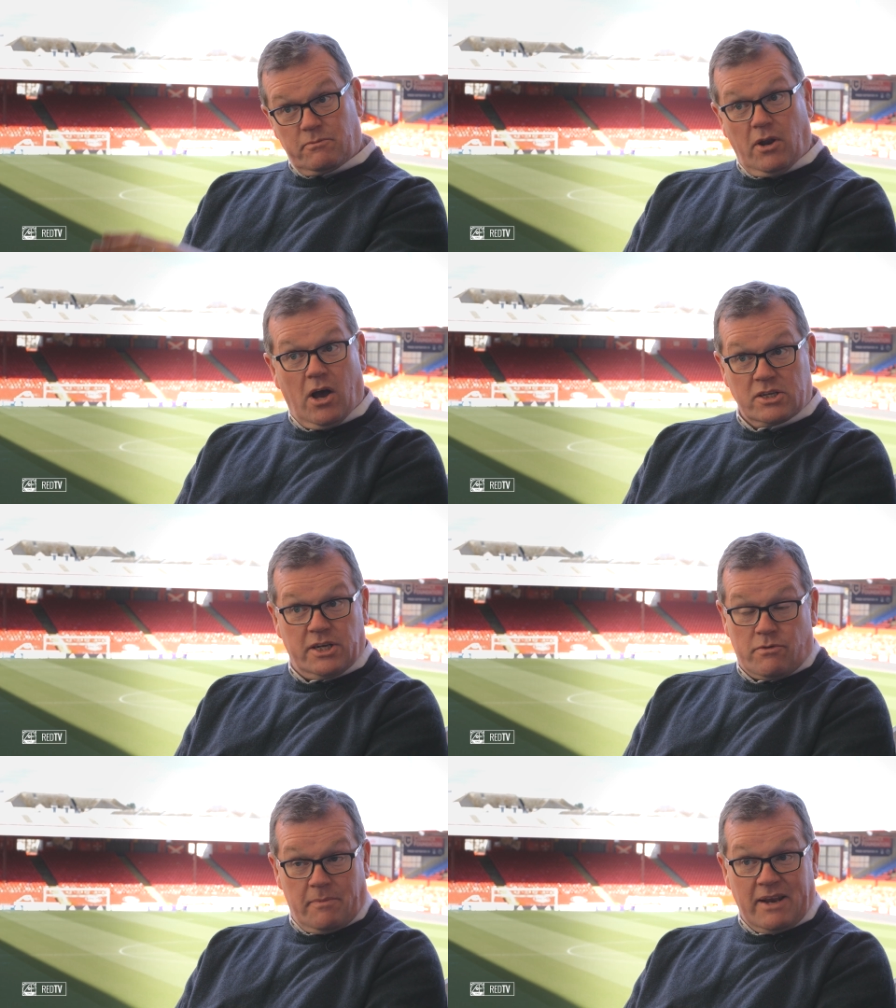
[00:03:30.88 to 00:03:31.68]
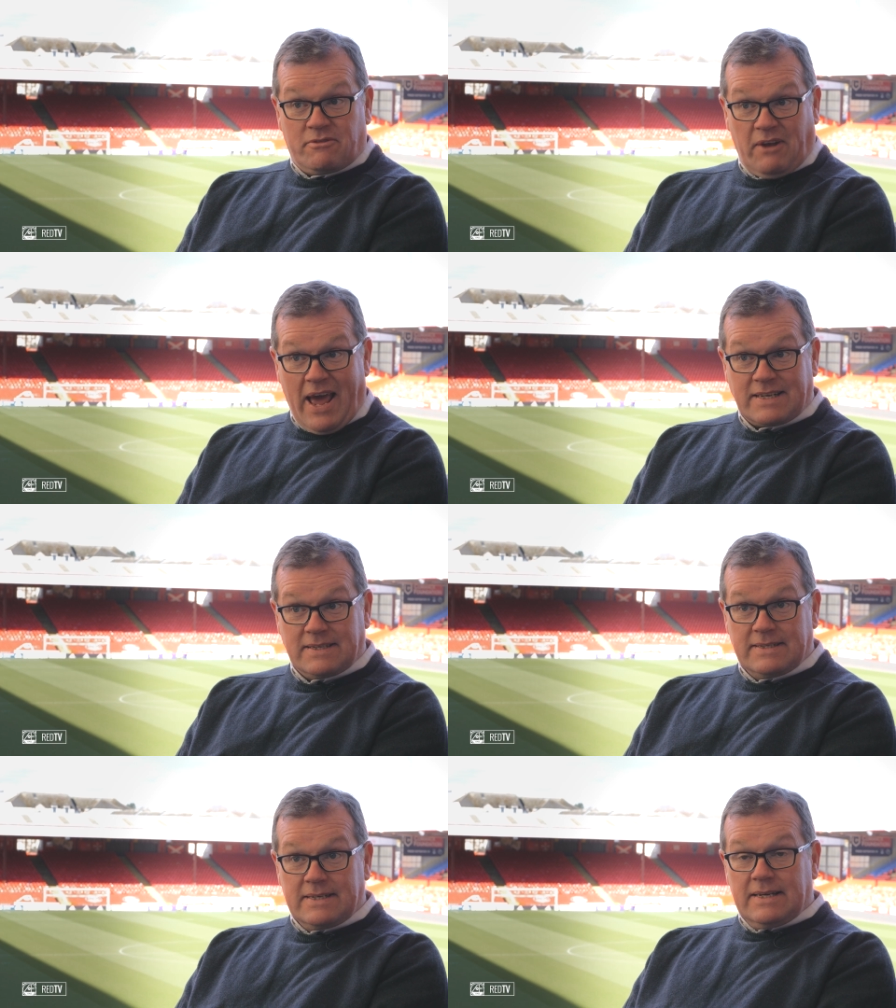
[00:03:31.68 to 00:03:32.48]
largely remained flat.
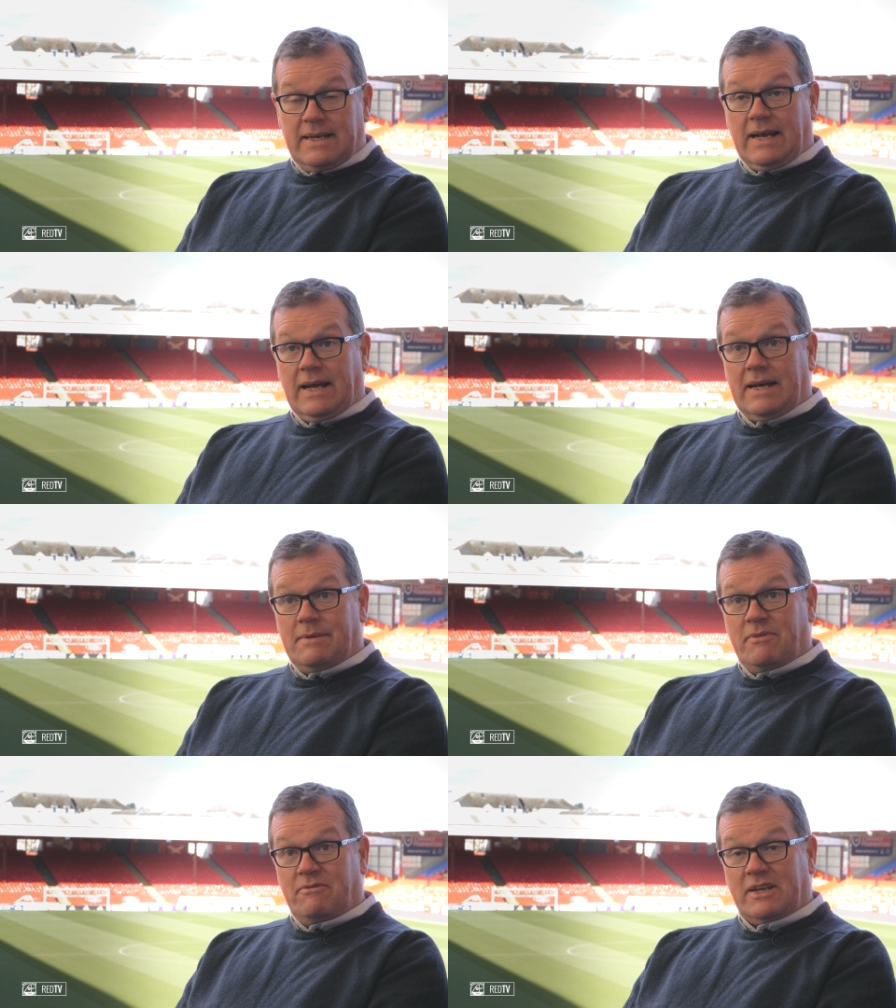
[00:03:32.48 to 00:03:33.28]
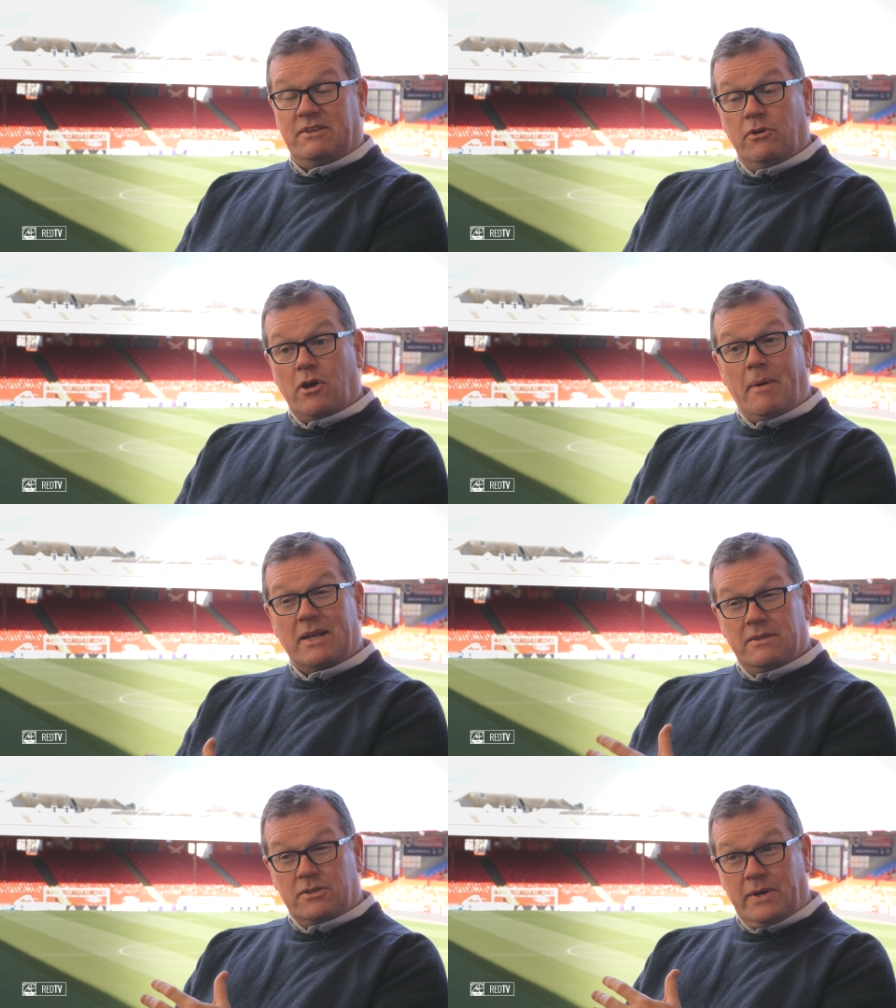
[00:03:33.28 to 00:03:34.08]
Um, in fact, if you go
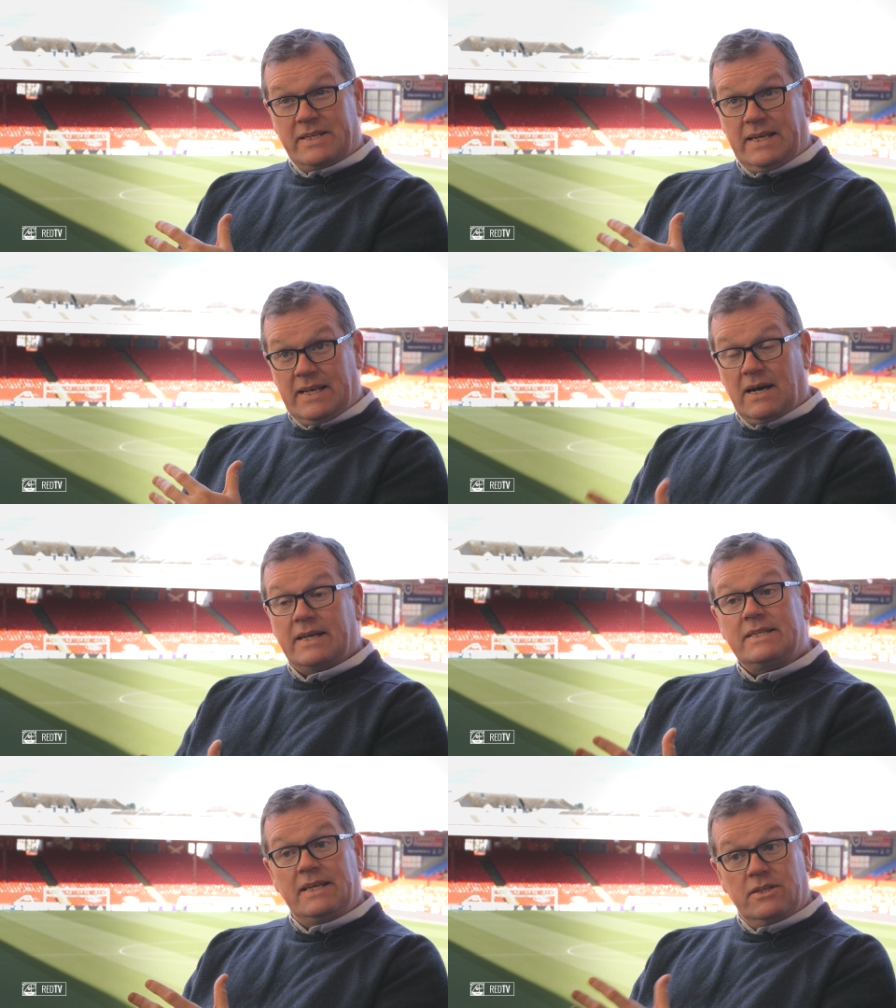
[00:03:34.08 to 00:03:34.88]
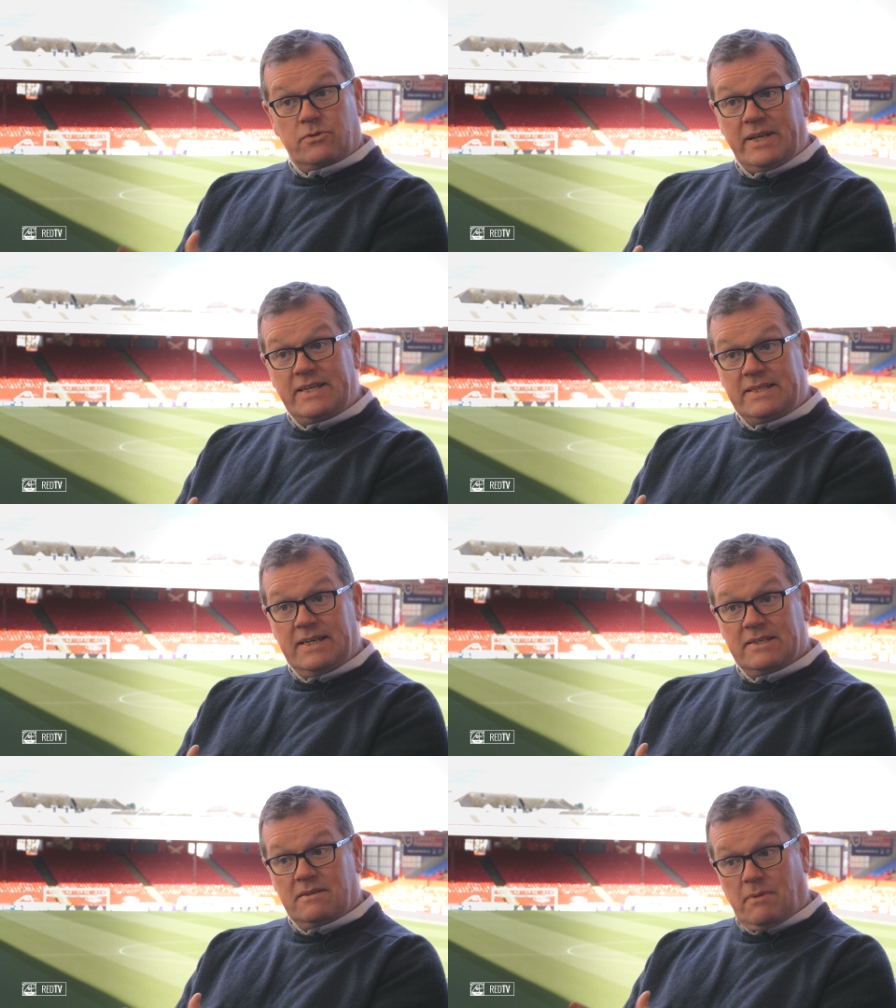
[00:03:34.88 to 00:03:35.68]
back to the 2019-20
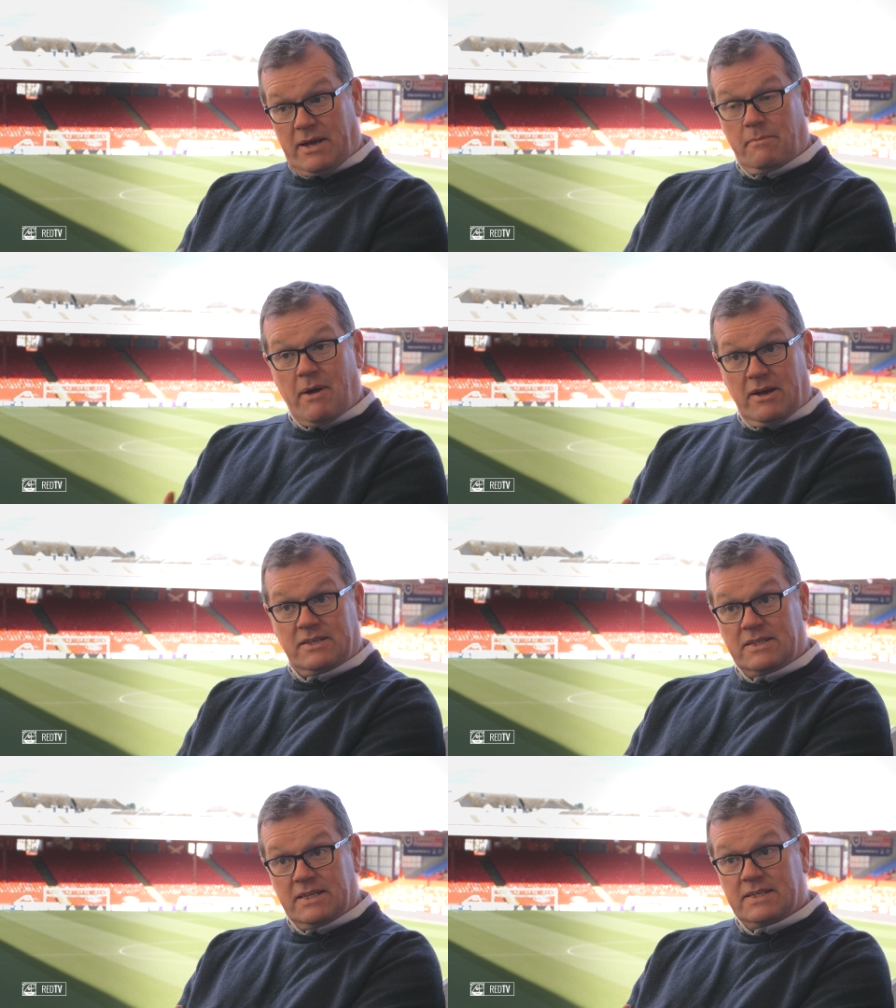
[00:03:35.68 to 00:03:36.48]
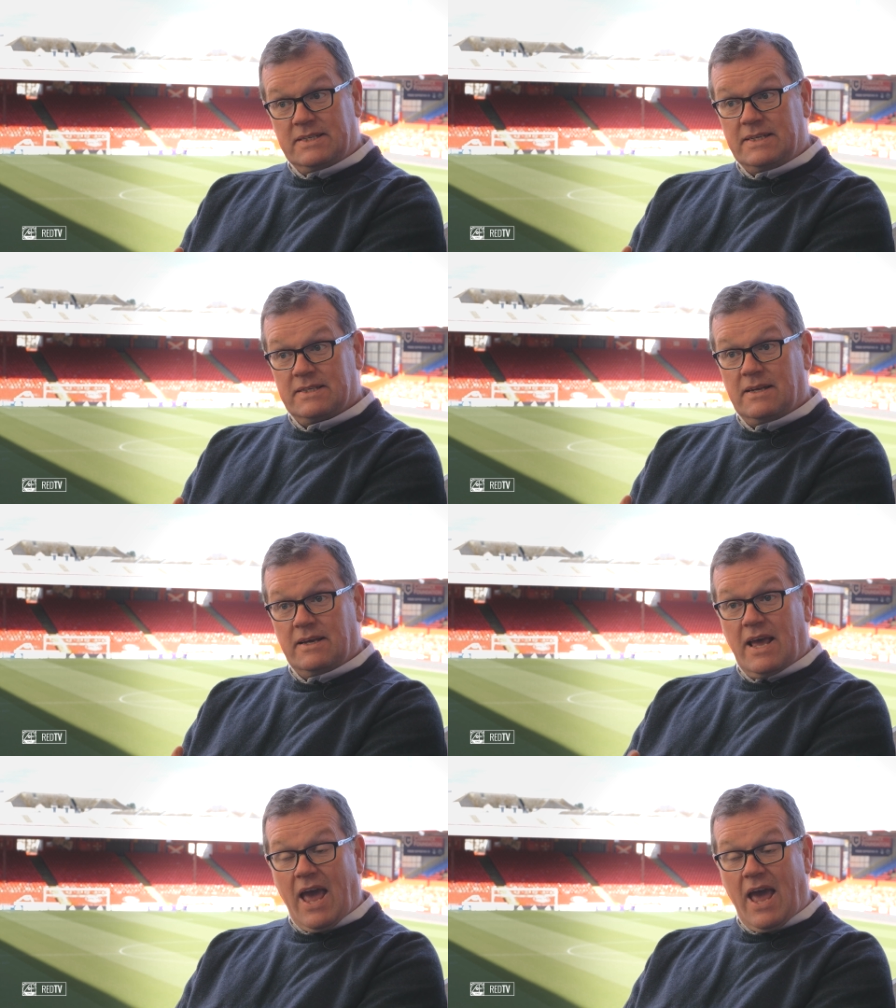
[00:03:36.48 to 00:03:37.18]
season, by comparison to this season,